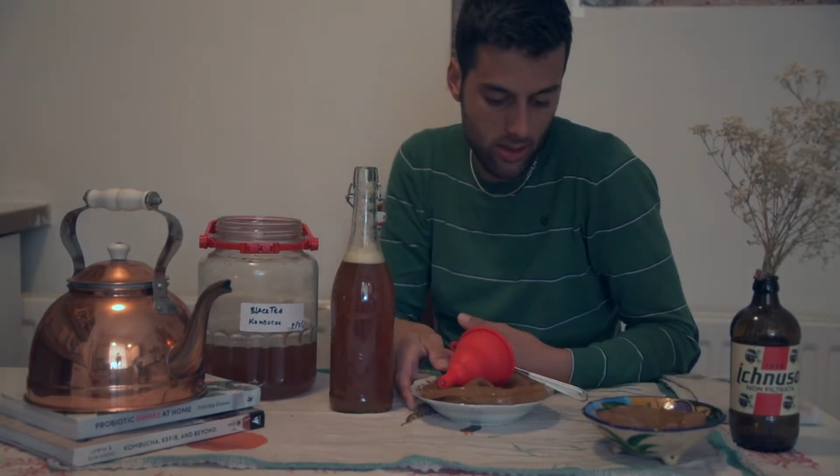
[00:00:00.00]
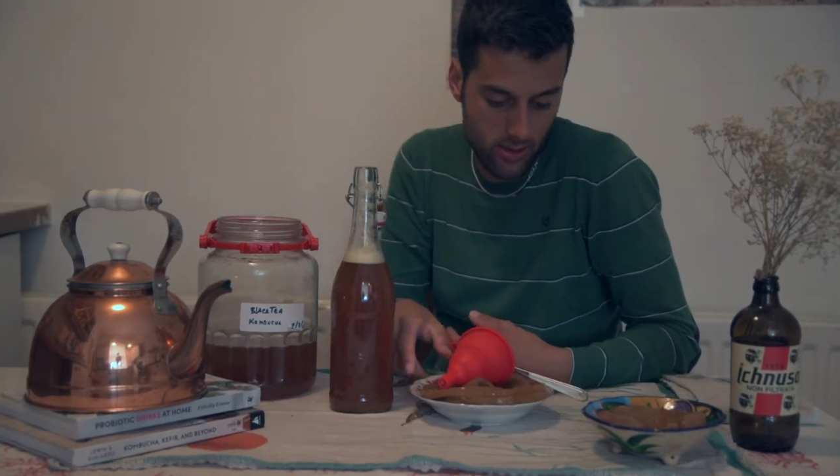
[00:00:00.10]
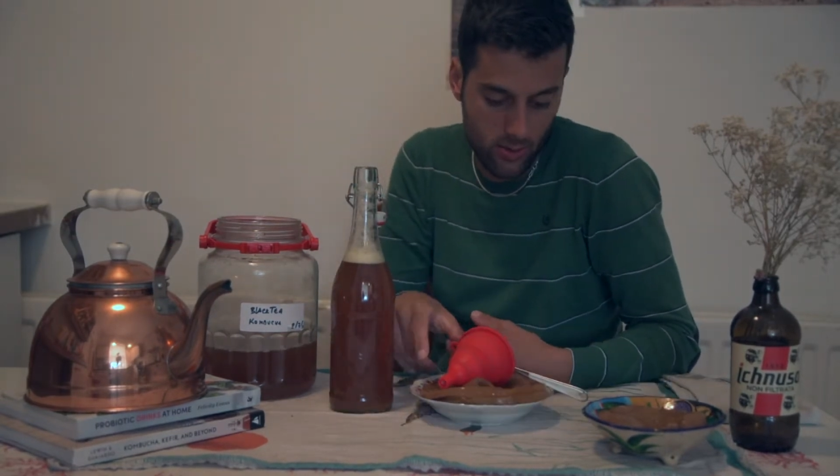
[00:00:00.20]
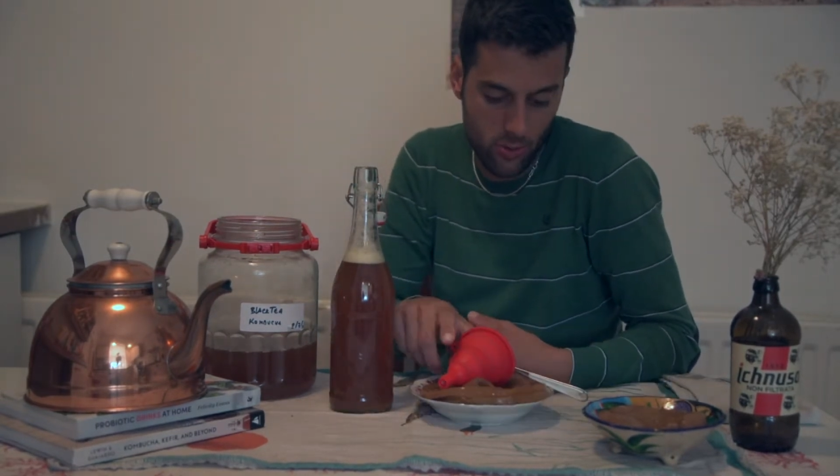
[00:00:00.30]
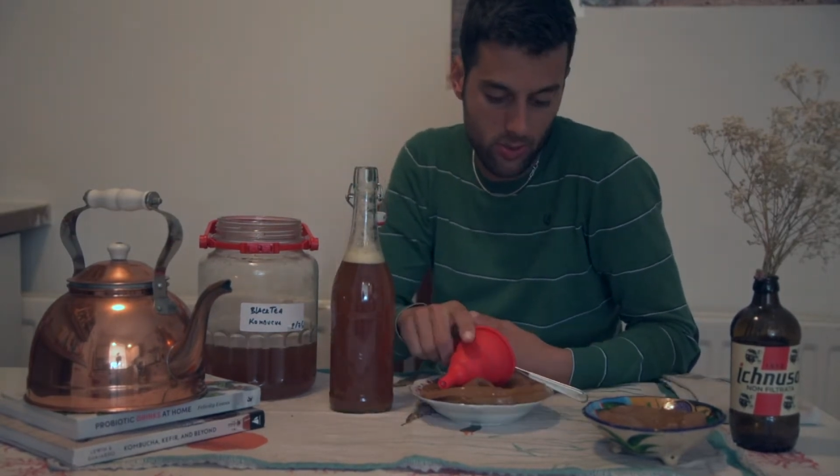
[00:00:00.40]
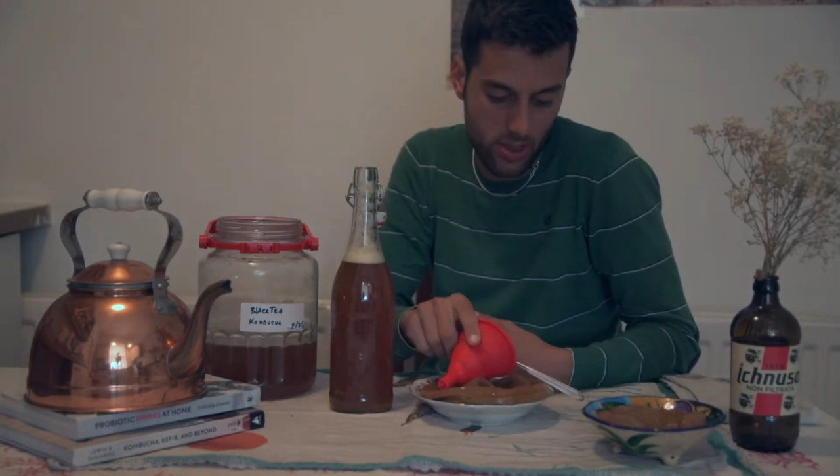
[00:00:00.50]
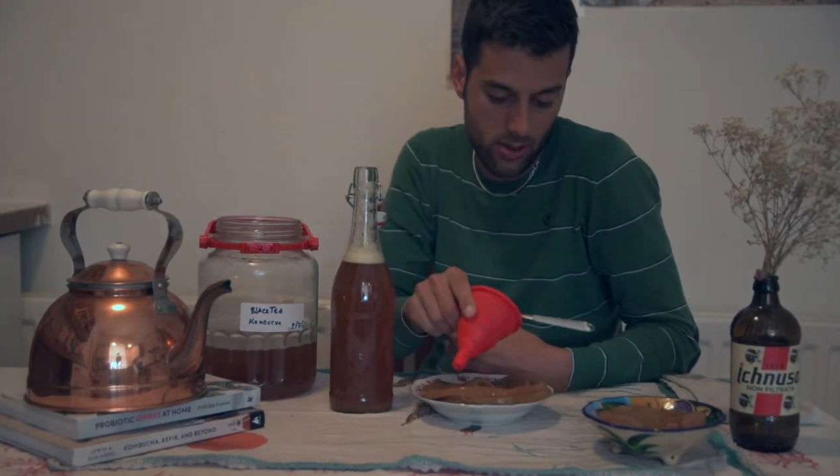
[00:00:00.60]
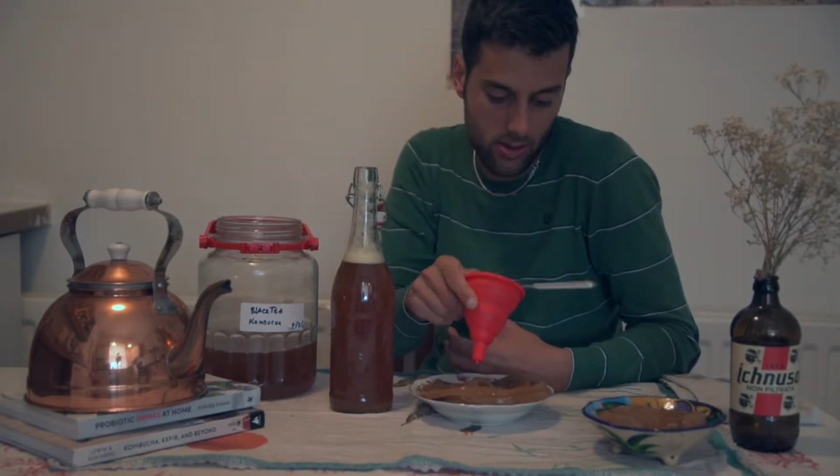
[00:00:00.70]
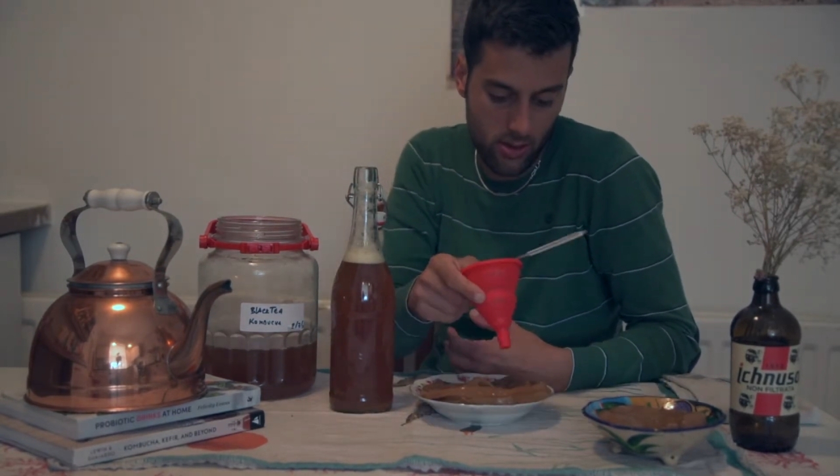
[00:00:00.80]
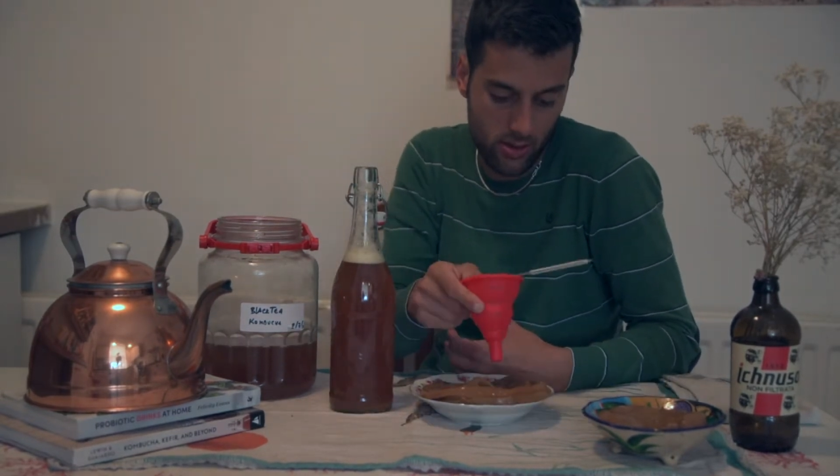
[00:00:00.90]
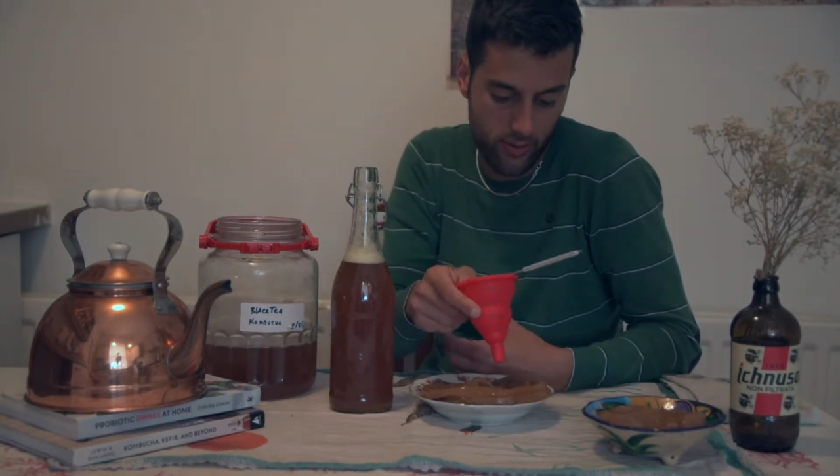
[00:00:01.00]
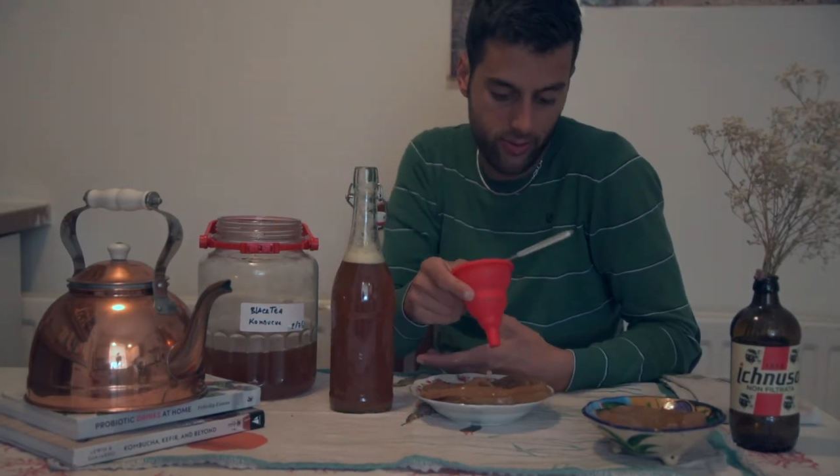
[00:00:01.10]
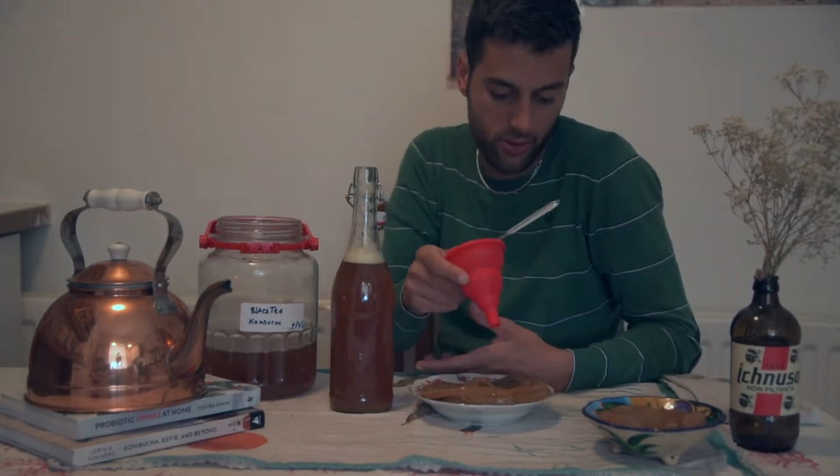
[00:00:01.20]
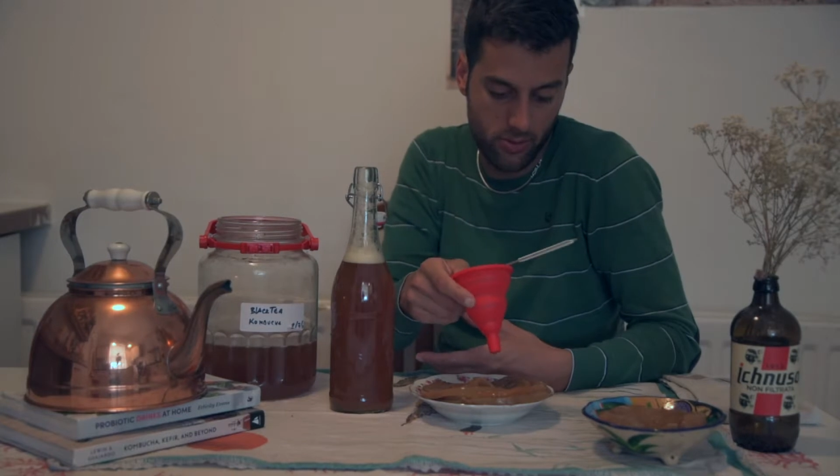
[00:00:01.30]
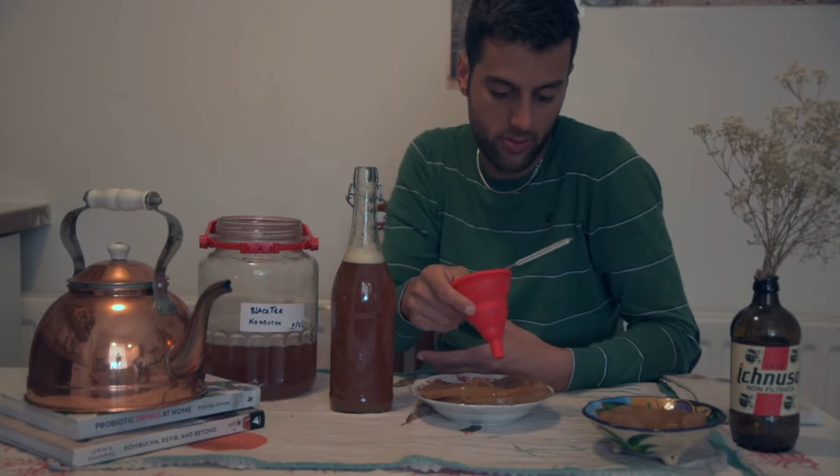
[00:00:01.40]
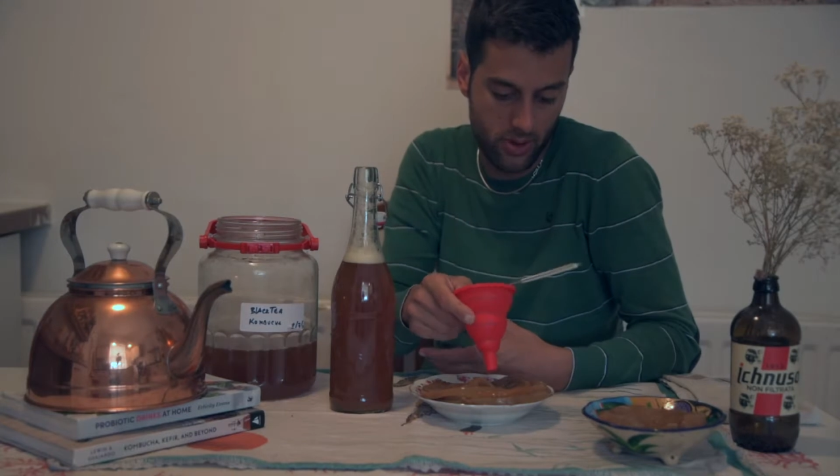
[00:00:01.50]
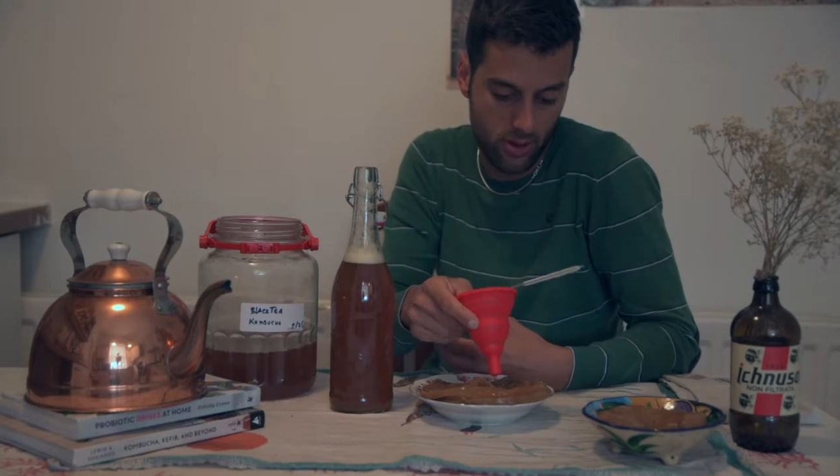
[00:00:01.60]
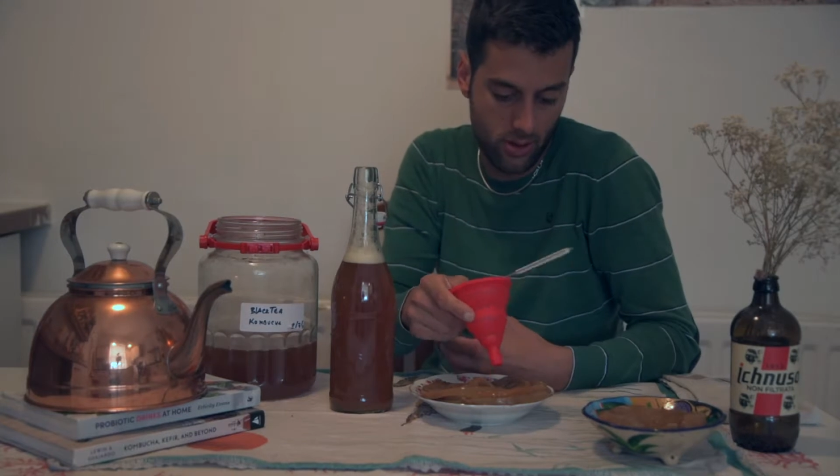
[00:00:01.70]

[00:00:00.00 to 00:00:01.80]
Scoobies formed